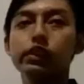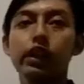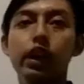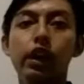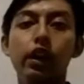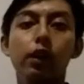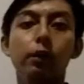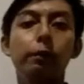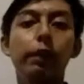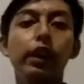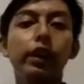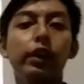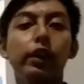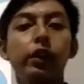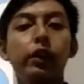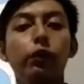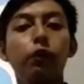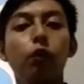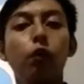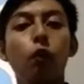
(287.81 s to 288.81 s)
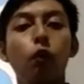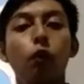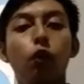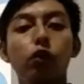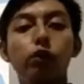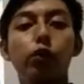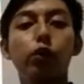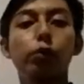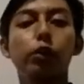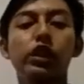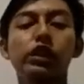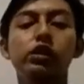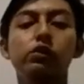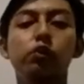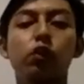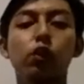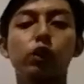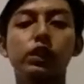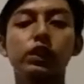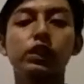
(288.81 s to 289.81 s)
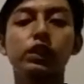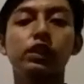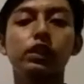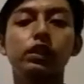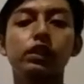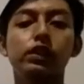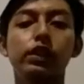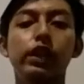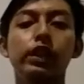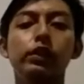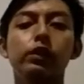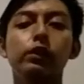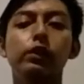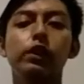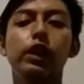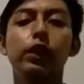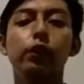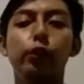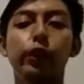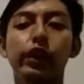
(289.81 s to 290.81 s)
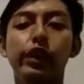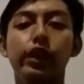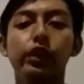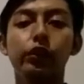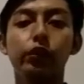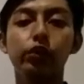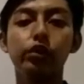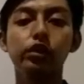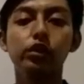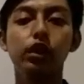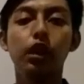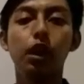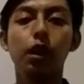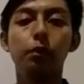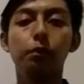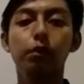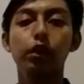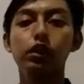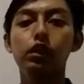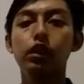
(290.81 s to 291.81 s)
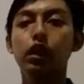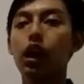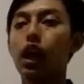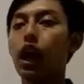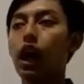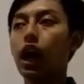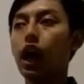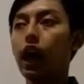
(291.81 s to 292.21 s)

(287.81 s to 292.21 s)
there are many word formation processes that we can use, but